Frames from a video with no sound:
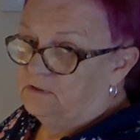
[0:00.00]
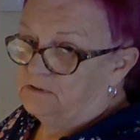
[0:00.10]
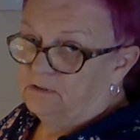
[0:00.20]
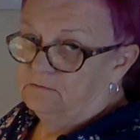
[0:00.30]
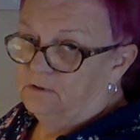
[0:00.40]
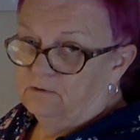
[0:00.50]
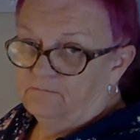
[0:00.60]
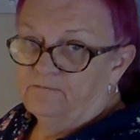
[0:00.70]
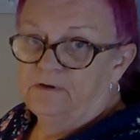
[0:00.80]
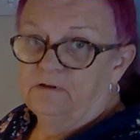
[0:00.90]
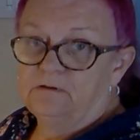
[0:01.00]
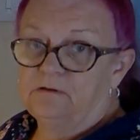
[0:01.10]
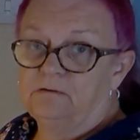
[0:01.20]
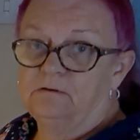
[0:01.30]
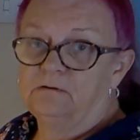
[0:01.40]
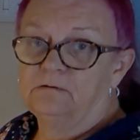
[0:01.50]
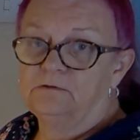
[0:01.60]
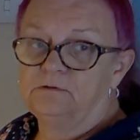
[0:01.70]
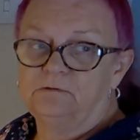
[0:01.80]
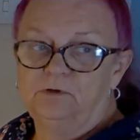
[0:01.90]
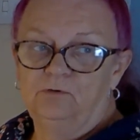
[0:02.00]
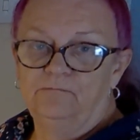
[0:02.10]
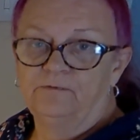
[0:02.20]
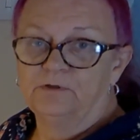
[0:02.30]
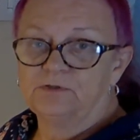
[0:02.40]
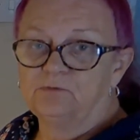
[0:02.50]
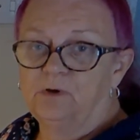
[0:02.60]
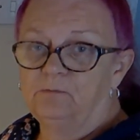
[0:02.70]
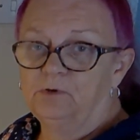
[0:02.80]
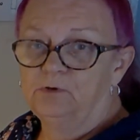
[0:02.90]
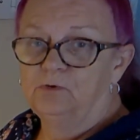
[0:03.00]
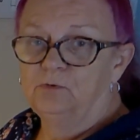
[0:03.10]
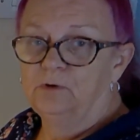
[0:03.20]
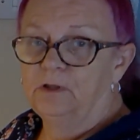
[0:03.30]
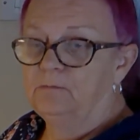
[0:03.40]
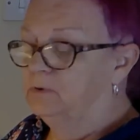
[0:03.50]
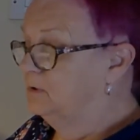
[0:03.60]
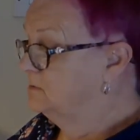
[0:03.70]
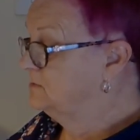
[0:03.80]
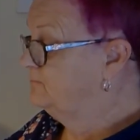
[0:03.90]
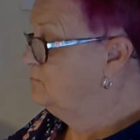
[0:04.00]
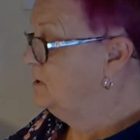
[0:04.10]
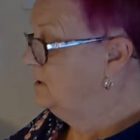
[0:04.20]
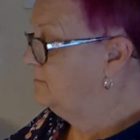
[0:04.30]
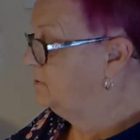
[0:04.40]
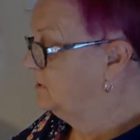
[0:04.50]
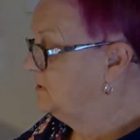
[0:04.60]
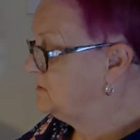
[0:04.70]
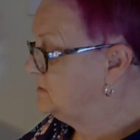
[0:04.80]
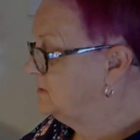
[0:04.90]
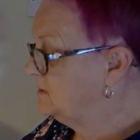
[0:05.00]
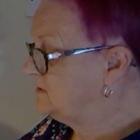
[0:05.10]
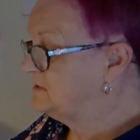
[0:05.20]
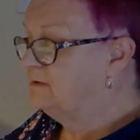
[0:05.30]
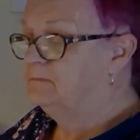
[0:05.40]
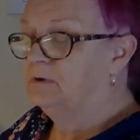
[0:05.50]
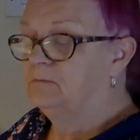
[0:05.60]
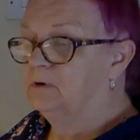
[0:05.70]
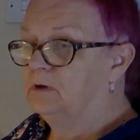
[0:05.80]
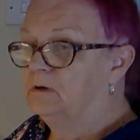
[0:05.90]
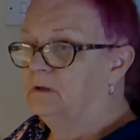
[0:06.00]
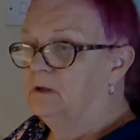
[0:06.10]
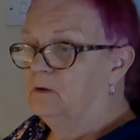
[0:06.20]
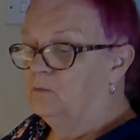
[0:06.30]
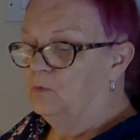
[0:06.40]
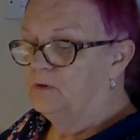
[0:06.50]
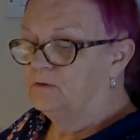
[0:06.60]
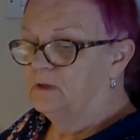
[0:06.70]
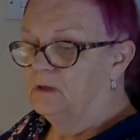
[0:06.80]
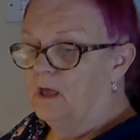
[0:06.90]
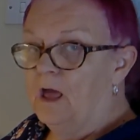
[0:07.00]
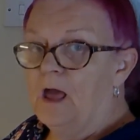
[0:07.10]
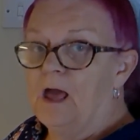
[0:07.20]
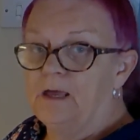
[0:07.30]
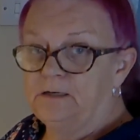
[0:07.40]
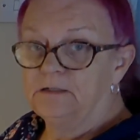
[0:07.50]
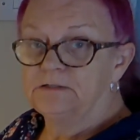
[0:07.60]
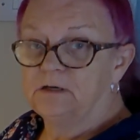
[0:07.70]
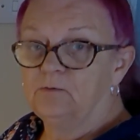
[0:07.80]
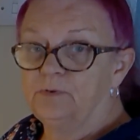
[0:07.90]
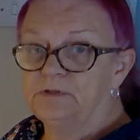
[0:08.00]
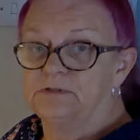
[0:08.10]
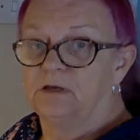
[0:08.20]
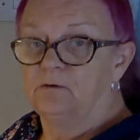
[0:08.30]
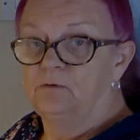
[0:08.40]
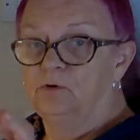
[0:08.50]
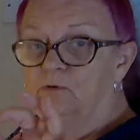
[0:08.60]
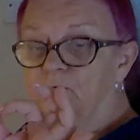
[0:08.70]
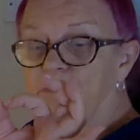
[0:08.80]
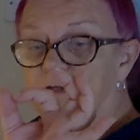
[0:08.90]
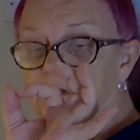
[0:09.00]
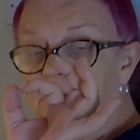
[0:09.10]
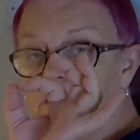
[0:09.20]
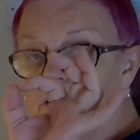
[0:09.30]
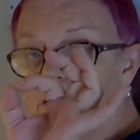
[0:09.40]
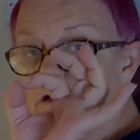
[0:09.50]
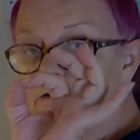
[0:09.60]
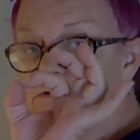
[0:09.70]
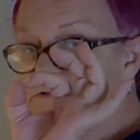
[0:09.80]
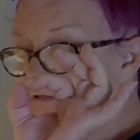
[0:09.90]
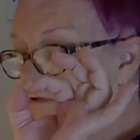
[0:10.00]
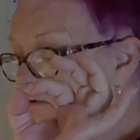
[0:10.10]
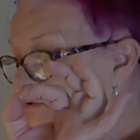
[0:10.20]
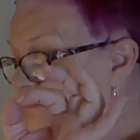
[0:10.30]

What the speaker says: I don't know if anything universal one would do on it, but I was really pleased that they sent me one with it, and it's open toe, not the closed toe